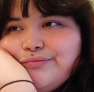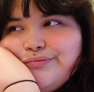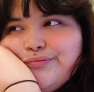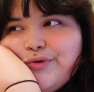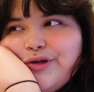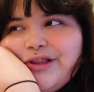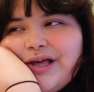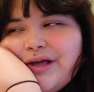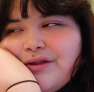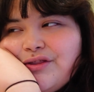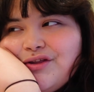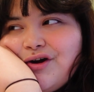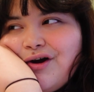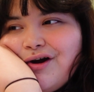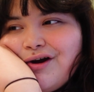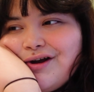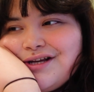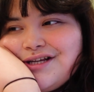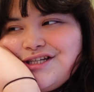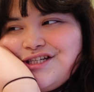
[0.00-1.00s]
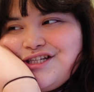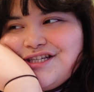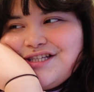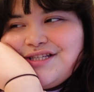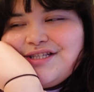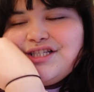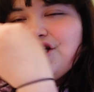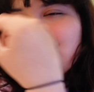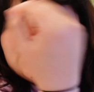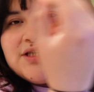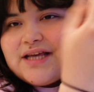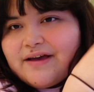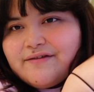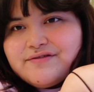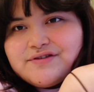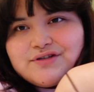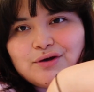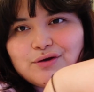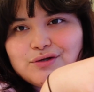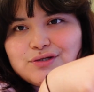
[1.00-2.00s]
without the garnishes, just have
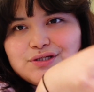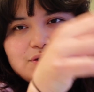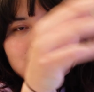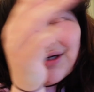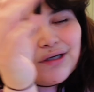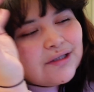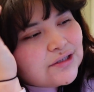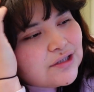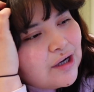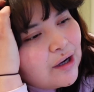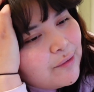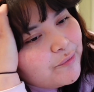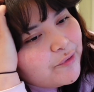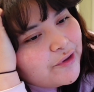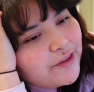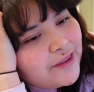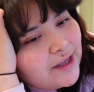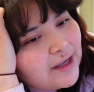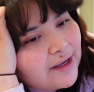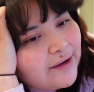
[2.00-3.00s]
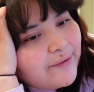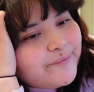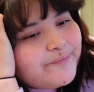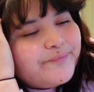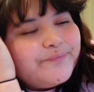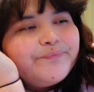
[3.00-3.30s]
salsa on top with it,